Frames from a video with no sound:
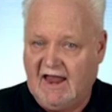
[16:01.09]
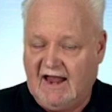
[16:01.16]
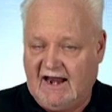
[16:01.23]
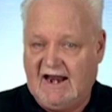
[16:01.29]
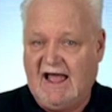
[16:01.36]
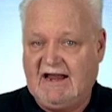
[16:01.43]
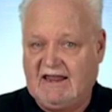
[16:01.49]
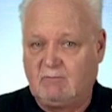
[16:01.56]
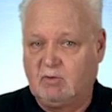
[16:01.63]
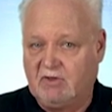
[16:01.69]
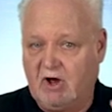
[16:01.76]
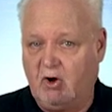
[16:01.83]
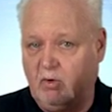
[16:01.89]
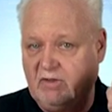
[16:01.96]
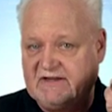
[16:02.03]
And I can
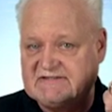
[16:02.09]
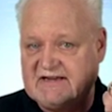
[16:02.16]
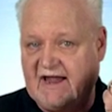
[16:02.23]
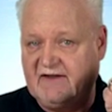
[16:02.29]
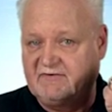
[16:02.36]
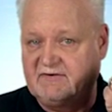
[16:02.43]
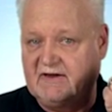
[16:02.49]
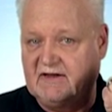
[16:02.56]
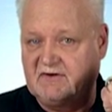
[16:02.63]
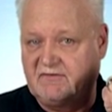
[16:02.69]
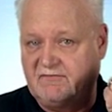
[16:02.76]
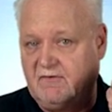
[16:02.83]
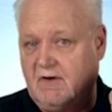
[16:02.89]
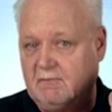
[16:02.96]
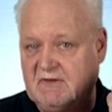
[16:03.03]
withhold these assets
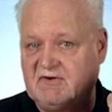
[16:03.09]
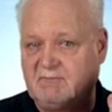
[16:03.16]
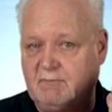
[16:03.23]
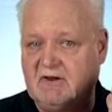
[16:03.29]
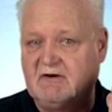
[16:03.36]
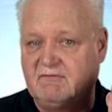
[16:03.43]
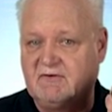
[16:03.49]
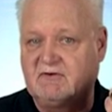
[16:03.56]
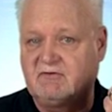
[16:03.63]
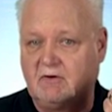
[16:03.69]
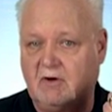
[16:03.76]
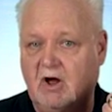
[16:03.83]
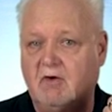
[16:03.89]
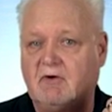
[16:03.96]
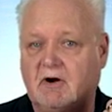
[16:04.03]
from this
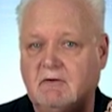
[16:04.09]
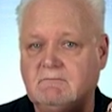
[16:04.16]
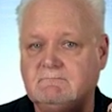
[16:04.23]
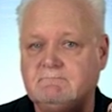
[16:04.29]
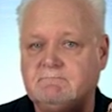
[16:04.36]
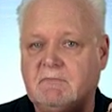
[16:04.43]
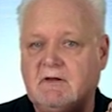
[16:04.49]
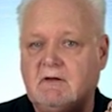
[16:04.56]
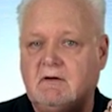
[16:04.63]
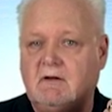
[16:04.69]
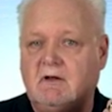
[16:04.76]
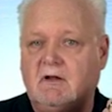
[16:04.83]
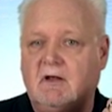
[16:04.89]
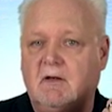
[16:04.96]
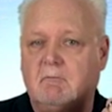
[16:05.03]
beneficial owner,
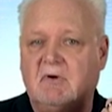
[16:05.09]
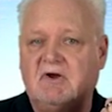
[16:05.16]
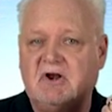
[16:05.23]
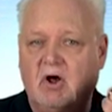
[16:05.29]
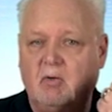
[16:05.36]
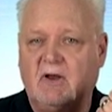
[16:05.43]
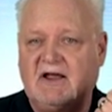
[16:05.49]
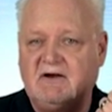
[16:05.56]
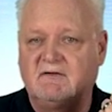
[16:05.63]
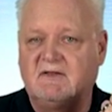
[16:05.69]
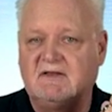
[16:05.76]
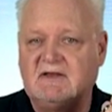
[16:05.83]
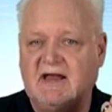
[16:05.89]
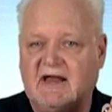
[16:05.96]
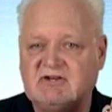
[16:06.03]
but no later
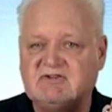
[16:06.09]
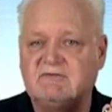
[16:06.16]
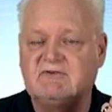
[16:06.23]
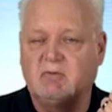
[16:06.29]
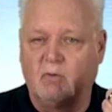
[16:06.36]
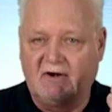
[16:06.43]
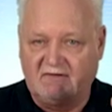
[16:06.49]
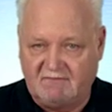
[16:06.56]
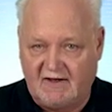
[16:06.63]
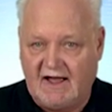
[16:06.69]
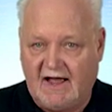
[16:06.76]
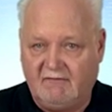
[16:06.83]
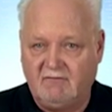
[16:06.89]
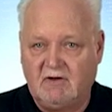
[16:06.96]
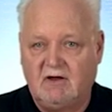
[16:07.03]
than the age of
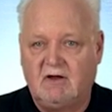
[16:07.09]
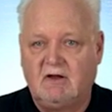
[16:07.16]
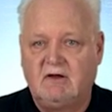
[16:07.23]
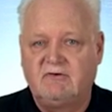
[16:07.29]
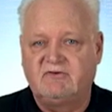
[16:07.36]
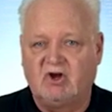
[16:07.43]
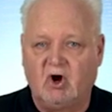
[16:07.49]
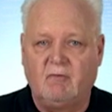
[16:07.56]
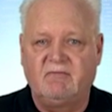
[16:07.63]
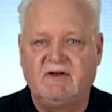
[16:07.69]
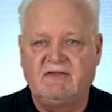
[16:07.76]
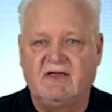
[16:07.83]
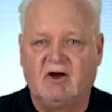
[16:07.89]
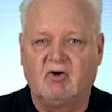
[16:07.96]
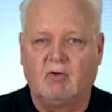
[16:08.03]
25. So
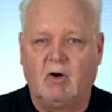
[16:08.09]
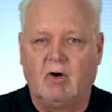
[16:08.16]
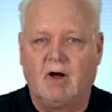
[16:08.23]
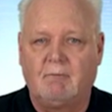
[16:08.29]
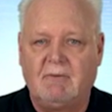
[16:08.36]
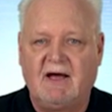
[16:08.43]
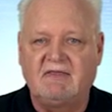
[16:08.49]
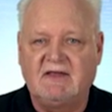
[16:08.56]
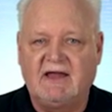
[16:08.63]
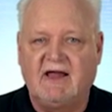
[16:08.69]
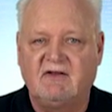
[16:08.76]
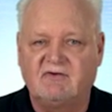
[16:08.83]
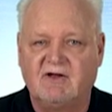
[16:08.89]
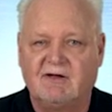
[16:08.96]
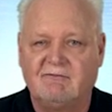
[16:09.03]
hopefully they'll grow up by the
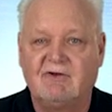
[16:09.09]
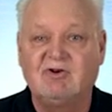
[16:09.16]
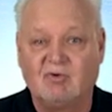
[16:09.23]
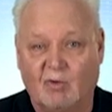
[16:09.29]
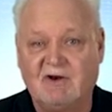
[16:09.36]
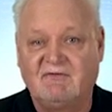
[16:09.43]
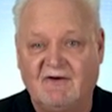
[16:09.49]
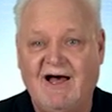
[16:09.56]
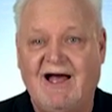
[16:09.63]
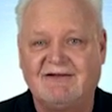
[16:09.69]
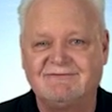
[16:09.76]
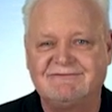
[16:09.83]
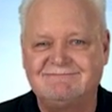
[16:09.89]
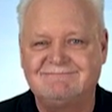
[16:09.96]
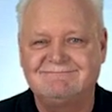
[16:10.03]
age of 25.
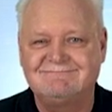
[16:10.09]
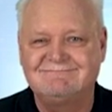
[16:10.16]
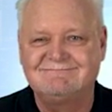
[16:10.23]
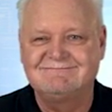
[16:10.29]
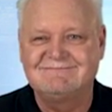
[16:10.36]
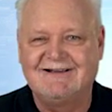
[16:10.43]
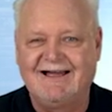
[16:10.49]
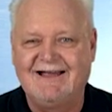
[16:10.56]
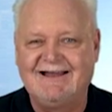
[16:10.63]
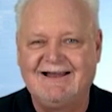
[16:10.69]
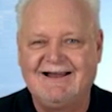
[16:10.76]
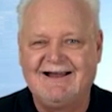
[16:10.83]
Okay?